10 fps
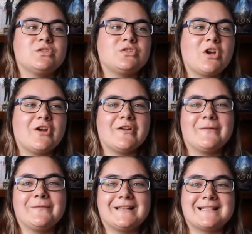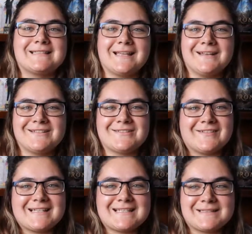So let's get
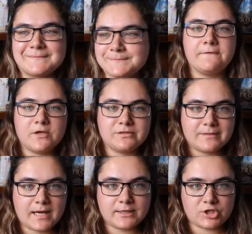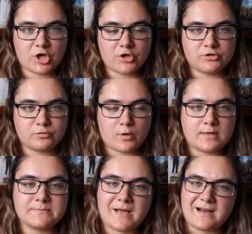into it. The first one I chose
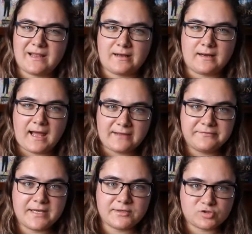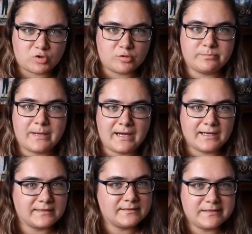was My Life Next Door by
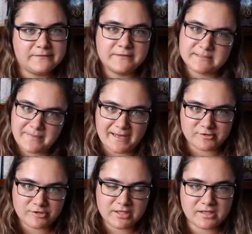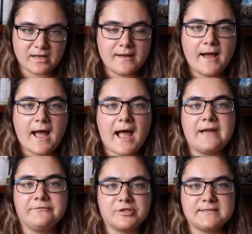Huntley Fitzpatrick.
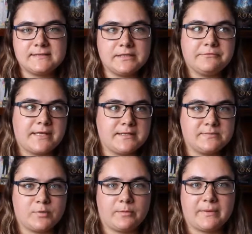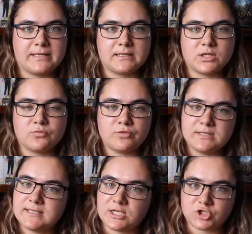I've recently read this book, but the
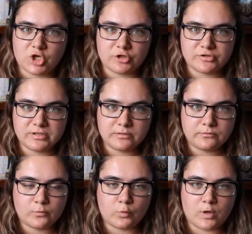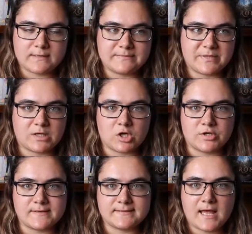reason I chose it was
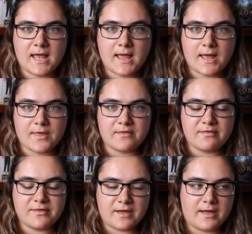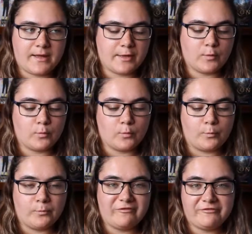because the
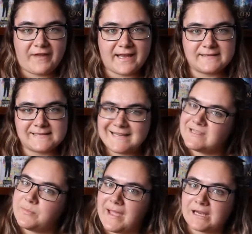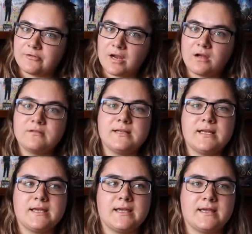fence in the background
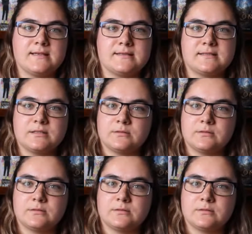is